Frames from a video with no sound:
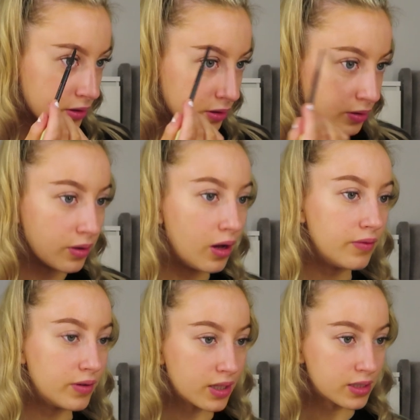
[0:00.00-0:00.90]
You know what, I
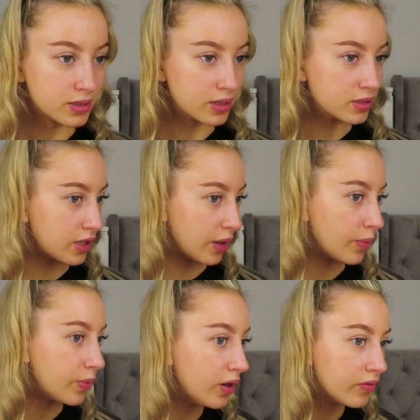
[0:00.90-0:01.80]
feel like that's a nice shape,
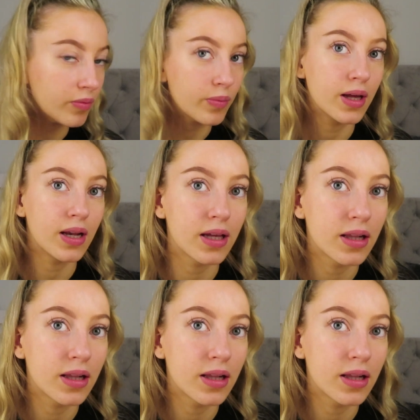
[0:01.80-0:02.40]
apart from my like